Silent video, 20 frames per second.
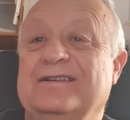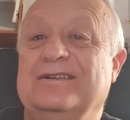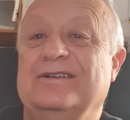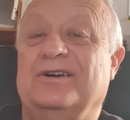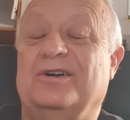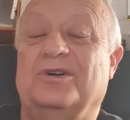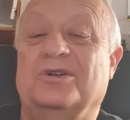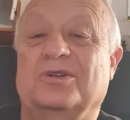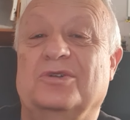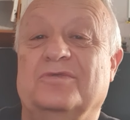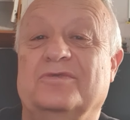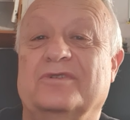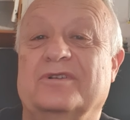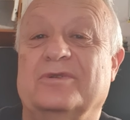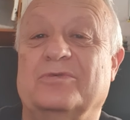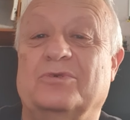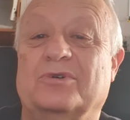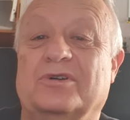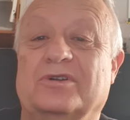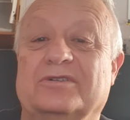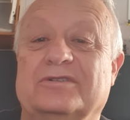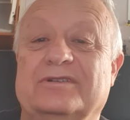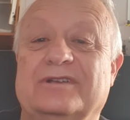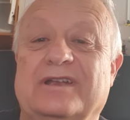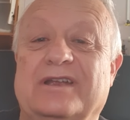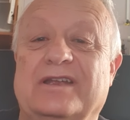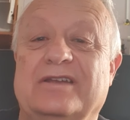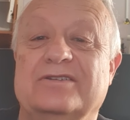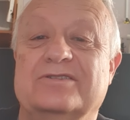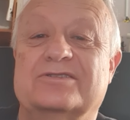all over the world.
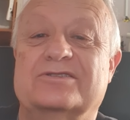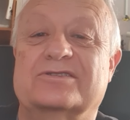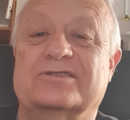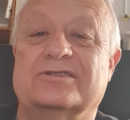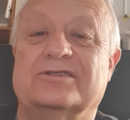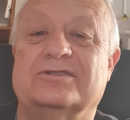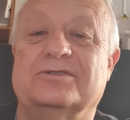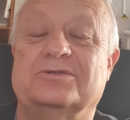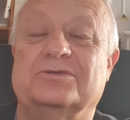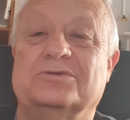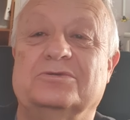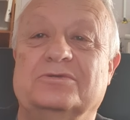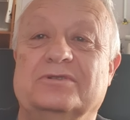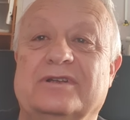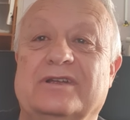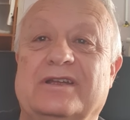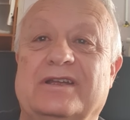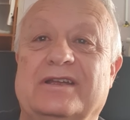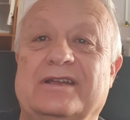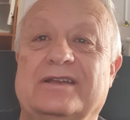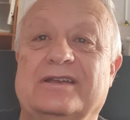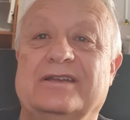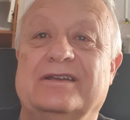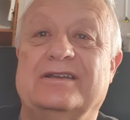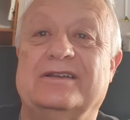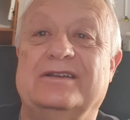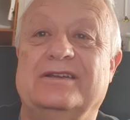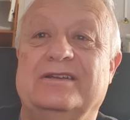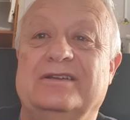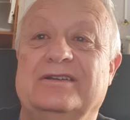And so
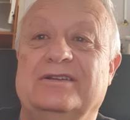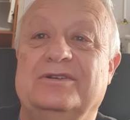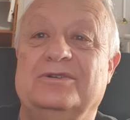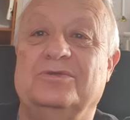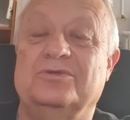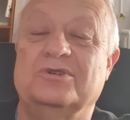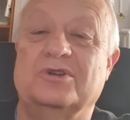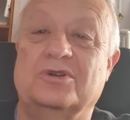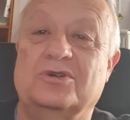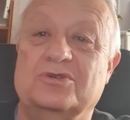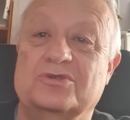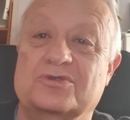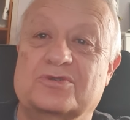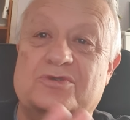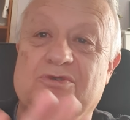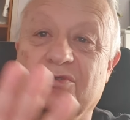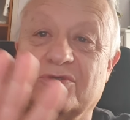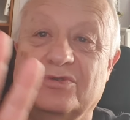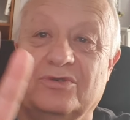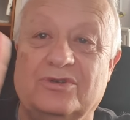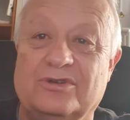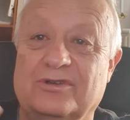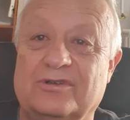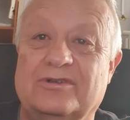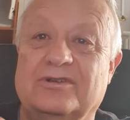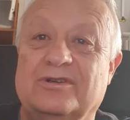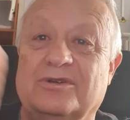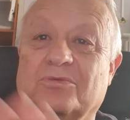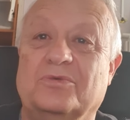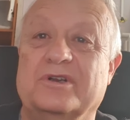who knows
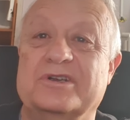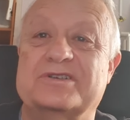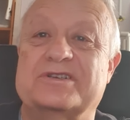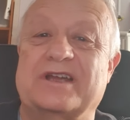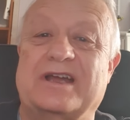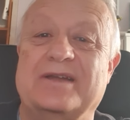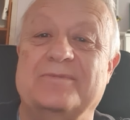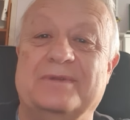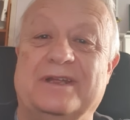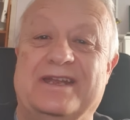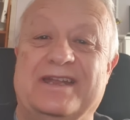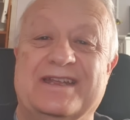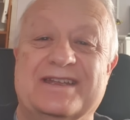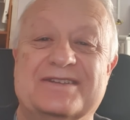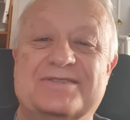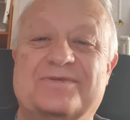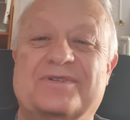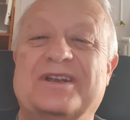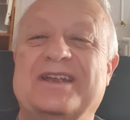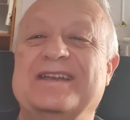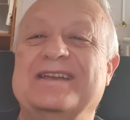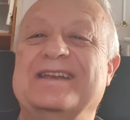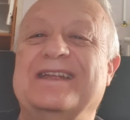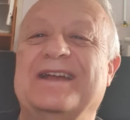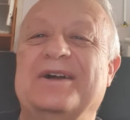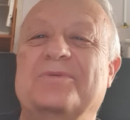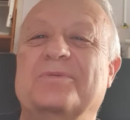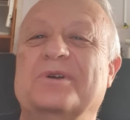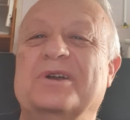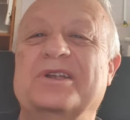what time it is right
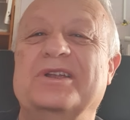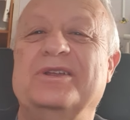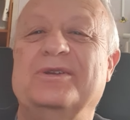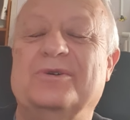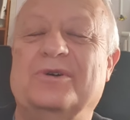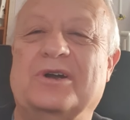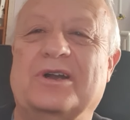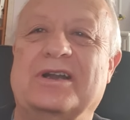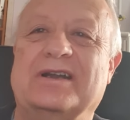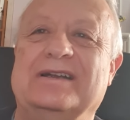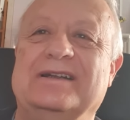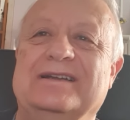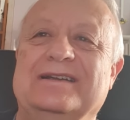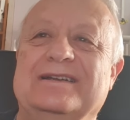now where you are.